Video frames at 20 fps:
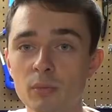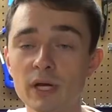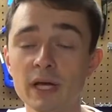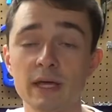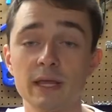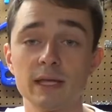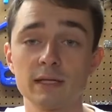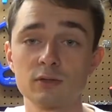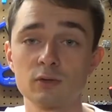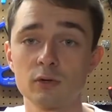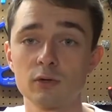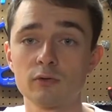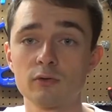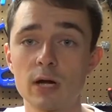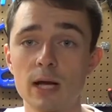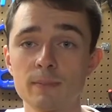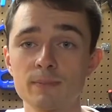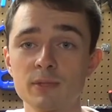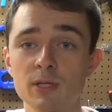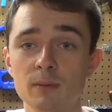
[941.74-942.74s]
yeah, that sort of
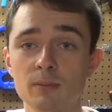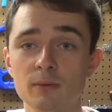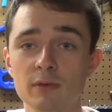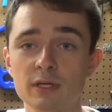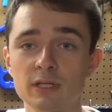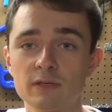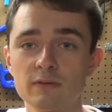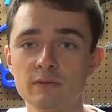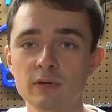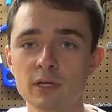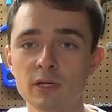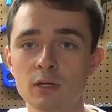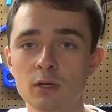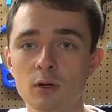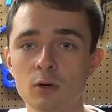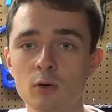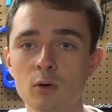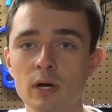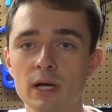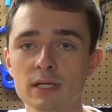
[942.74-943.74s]
wraps up this
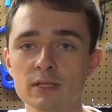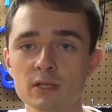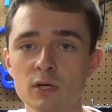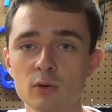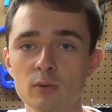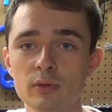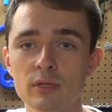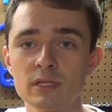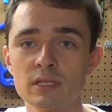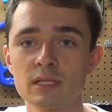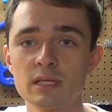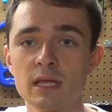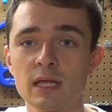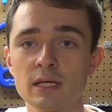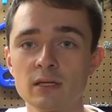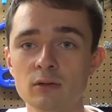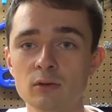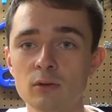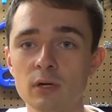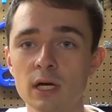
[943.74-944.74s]
video. As always,
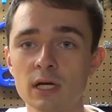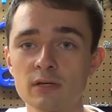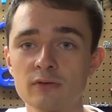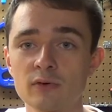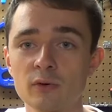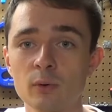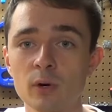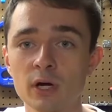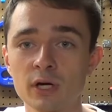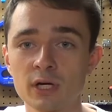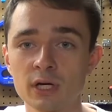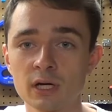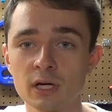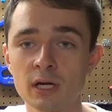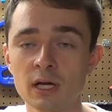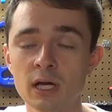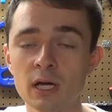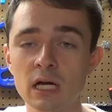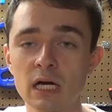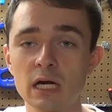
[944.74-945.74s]
thank you guys for watching.
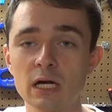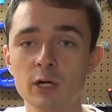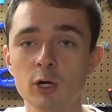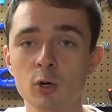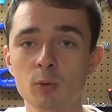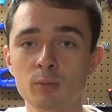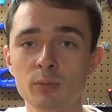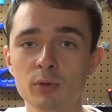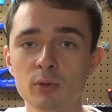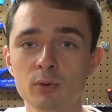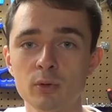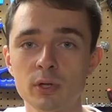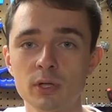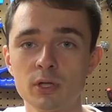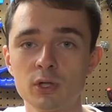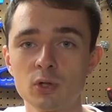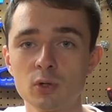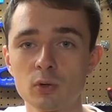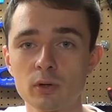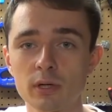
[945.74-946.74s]
I hope you
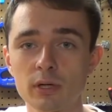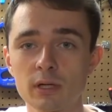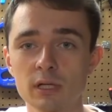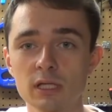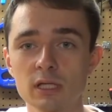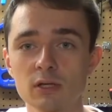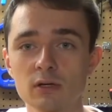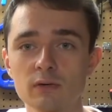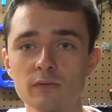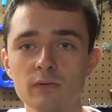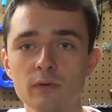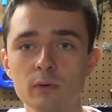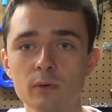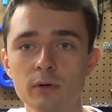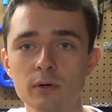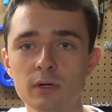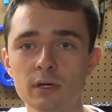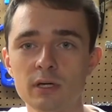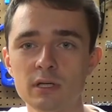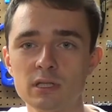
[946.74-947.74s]
enjoyed and look
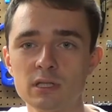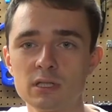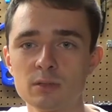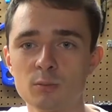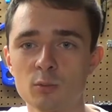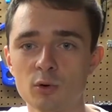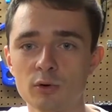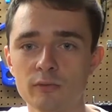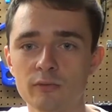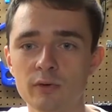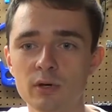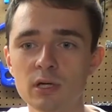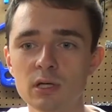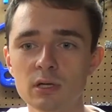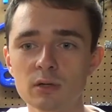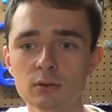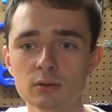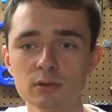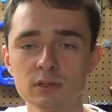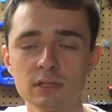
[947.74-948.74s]
forward to some more
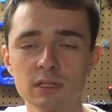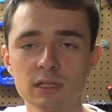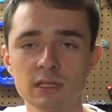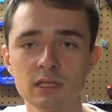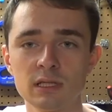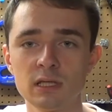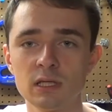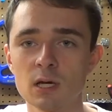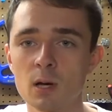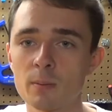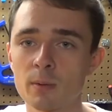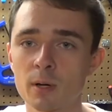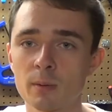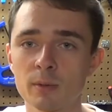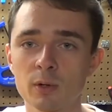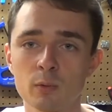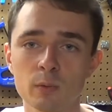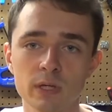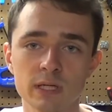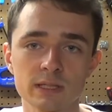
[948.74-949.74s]
videos in the
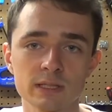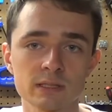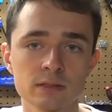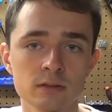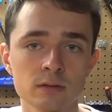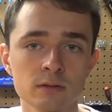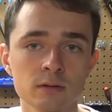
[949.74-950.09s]
upcoming weeks.